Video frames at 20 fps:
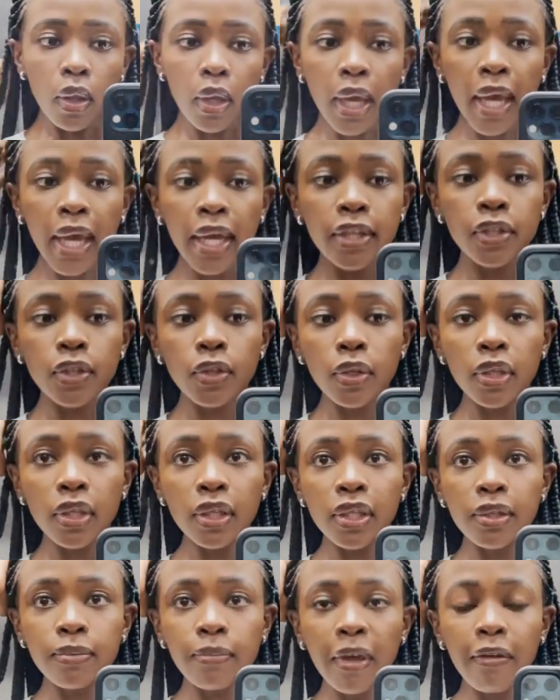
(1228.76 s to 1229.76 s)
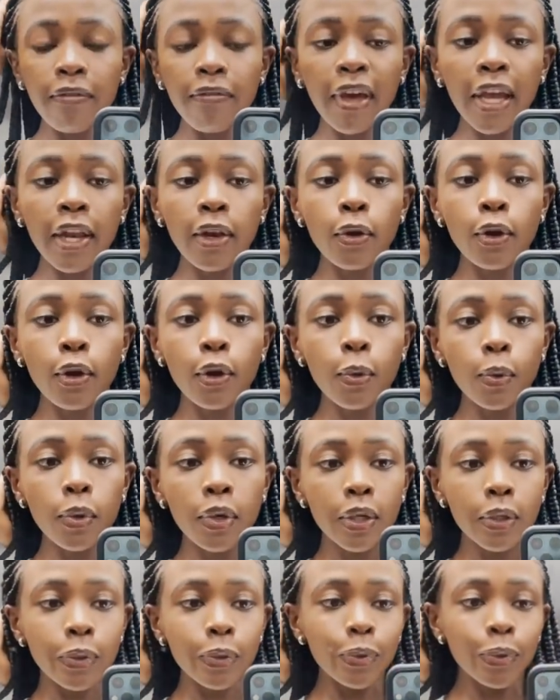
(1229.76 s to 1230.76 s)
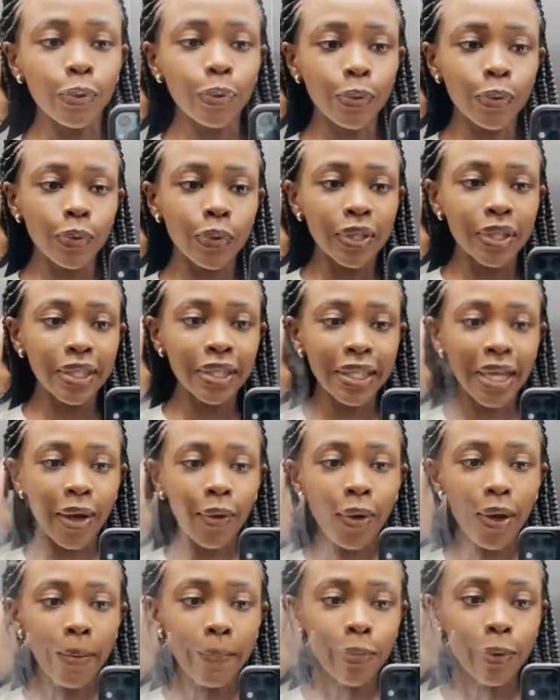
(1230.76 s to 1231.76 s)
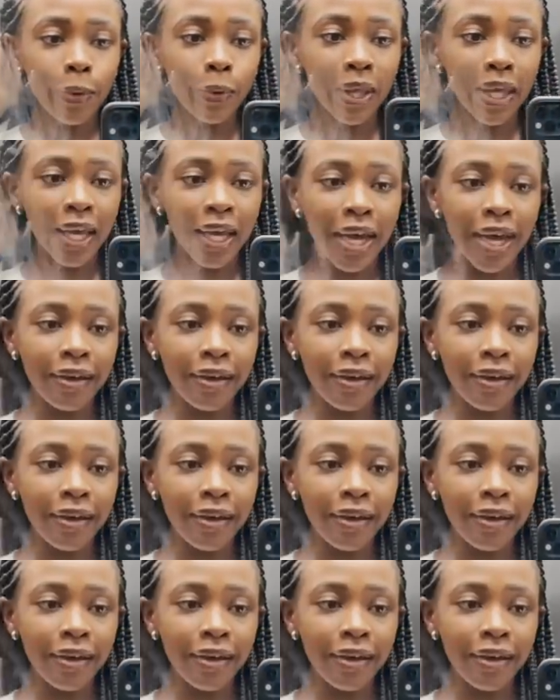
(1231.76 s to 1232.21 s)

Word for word: Guys, so this is my final look. Oof, this is how I'm looking